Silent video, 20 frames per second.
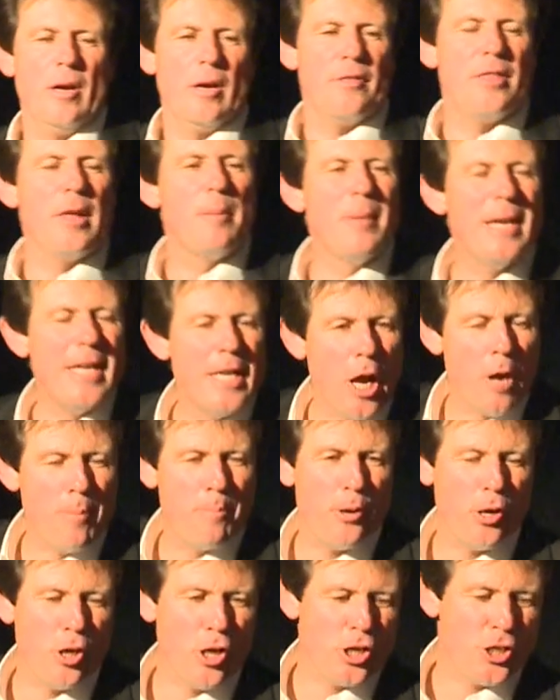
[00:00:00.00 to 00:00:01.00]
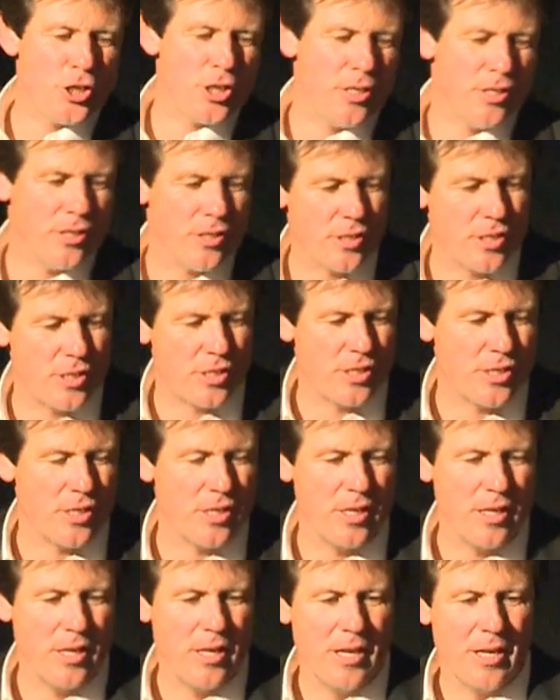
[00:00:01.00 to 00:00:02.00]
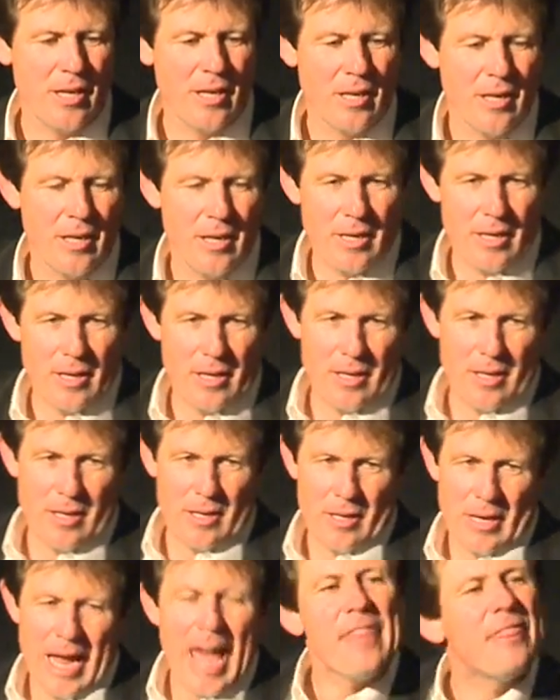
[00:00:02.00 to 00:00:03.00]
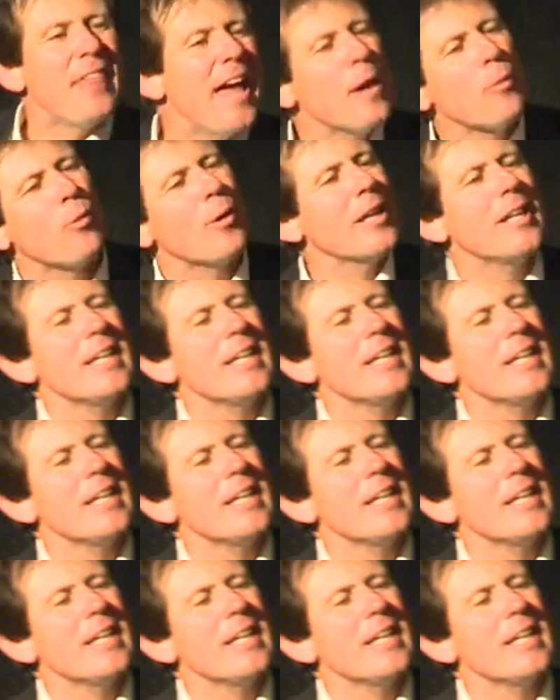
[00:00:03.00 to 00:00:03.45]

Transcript: the Medo-Persians. And they were